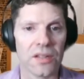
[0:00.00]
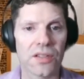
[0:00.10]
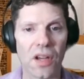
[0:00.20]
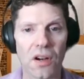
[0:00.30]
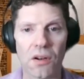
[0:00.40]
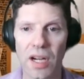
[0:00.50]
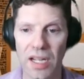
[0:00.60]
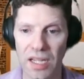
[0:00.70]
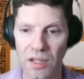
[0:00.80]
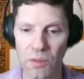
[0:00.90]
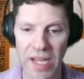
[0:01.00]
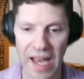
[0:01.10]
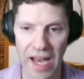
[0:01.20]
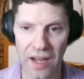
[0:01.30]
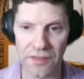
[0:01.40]
So we
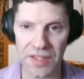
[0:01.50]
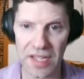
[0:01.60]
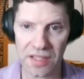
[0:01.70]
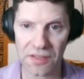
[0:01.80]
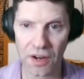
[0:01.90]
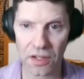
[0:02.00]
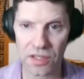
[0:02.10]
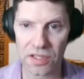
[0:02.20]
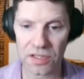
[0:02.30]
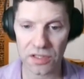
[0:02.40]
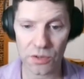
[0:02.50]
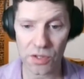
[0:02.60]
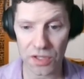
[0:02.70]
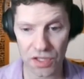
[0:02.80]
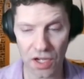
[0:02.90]
have the ace of hearts to
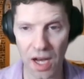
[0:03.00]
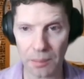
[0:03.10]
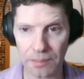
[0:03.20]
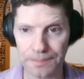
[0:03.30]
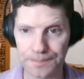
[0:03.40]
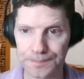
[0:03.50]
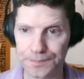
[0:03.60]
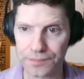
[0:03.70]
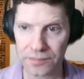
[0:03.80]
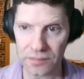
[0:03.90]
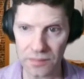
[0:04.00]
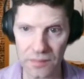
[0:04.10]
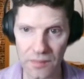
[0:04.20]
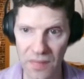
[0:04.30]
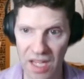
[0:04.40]
lose on top.
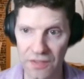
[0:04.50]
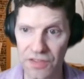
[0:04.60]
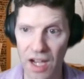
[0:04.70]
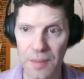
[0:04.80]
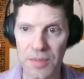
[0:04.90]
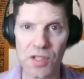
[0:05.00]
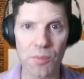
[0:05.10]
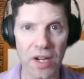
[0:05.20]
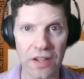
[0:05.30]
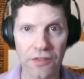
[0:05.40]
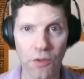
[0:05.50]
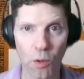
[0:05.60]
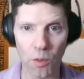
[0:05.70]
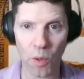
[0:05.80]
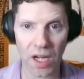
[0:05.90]
If diamonds break
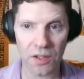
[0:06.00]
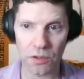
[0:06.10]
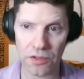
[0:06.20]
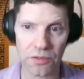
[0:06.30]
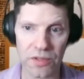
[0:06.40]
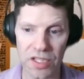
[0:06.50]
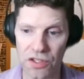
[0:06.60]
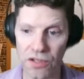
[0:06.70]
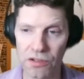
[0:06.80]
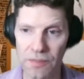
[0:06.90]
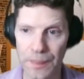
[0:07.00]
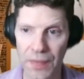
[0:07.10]
4-1 or 3-2,